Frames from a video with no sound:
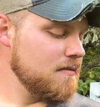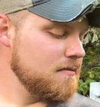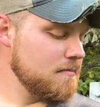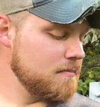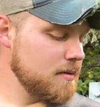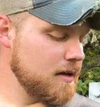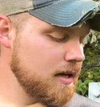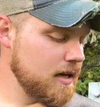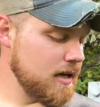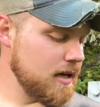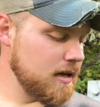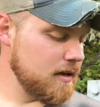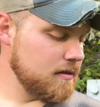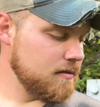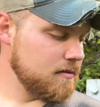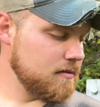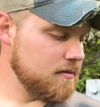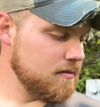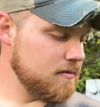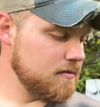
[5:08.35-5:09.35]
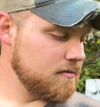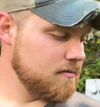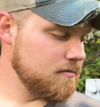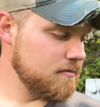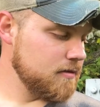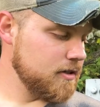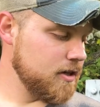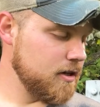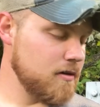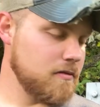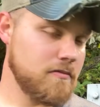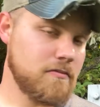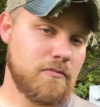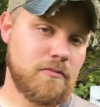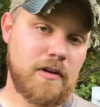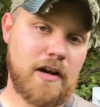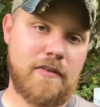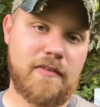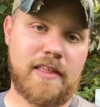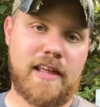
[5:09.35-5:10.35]
But, you know,
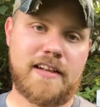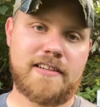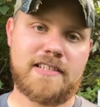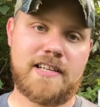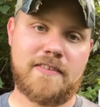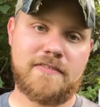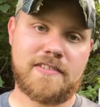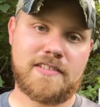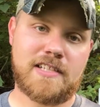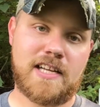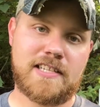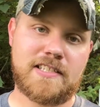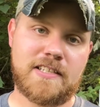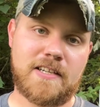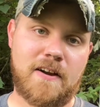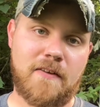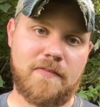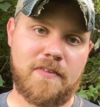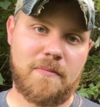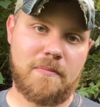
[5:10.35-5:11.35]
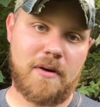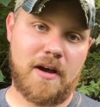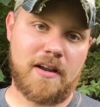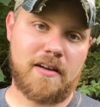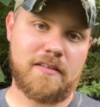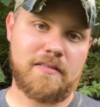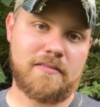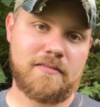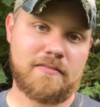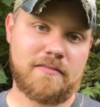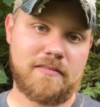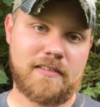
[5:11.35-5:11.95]
whenever the ATF decides to get off their butt and